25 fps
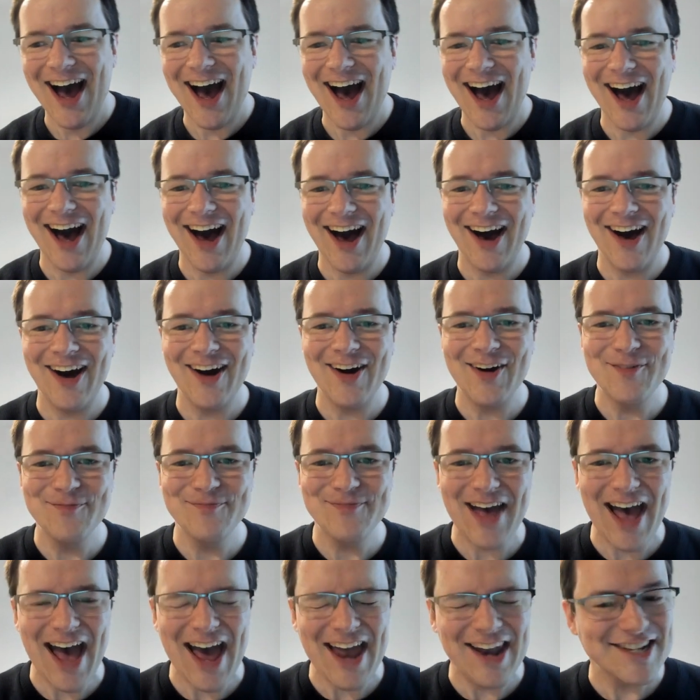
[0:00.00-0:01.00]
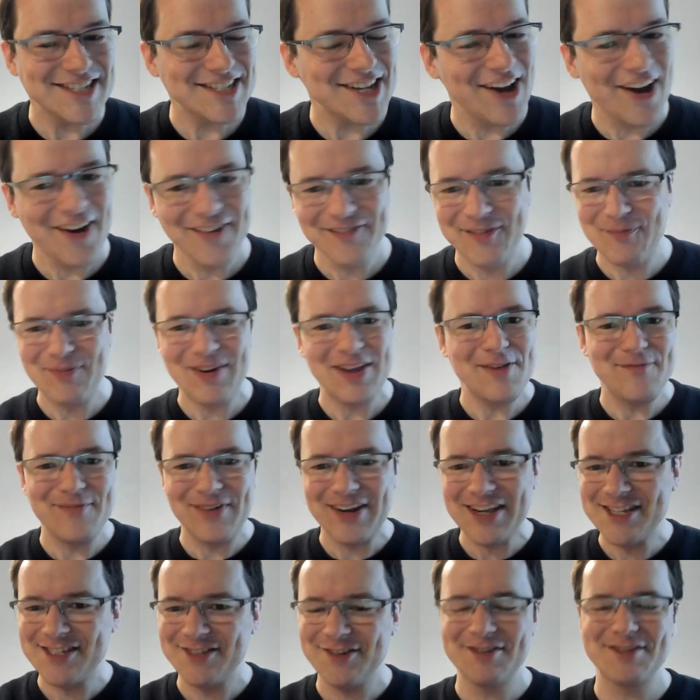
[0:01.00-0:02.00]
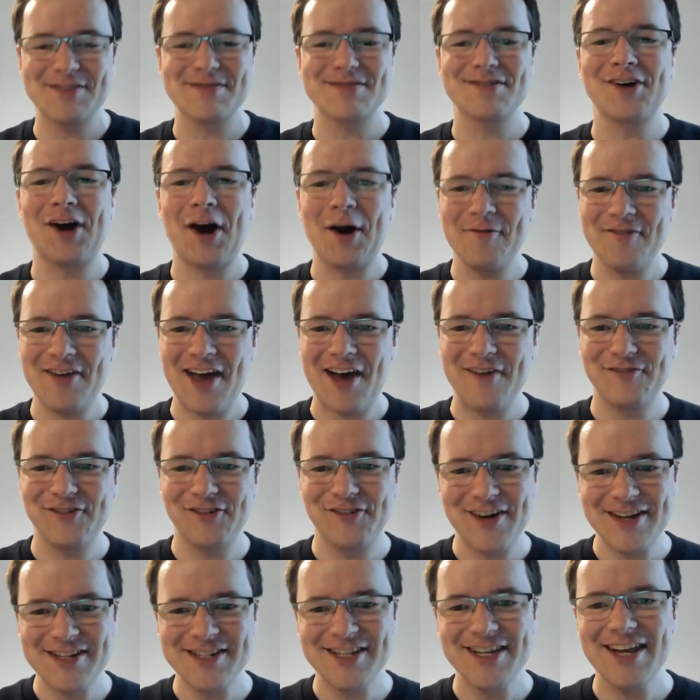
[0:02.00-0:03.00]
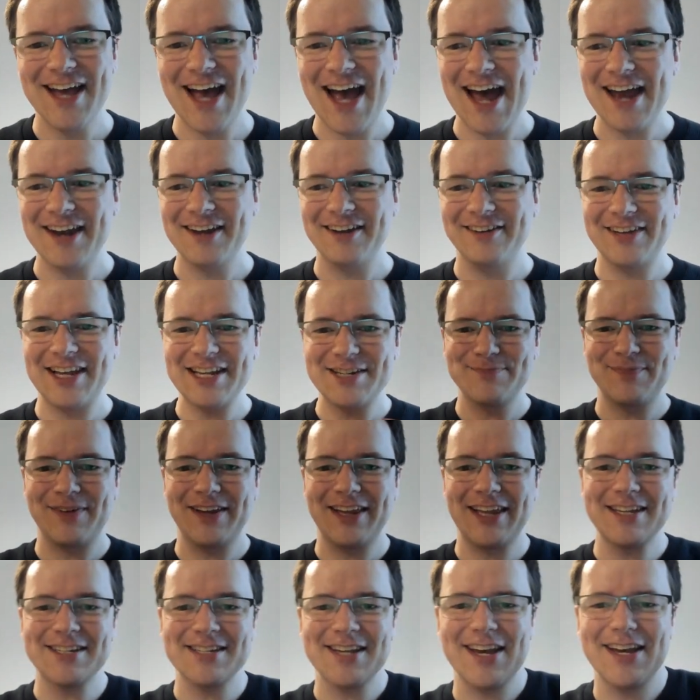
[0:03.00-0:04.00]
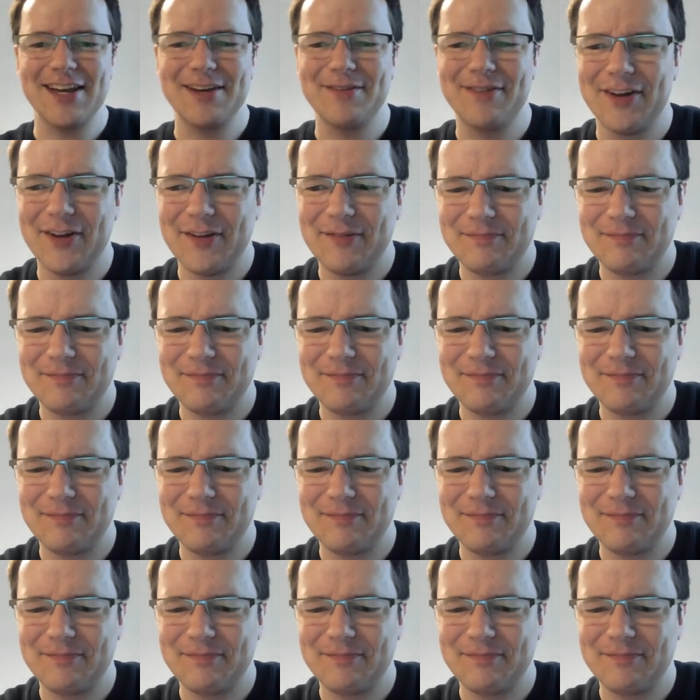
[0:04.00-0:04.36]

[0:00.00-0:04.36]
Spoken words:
And as I hope, please do subscribe if you haven't already, and let's play the tape.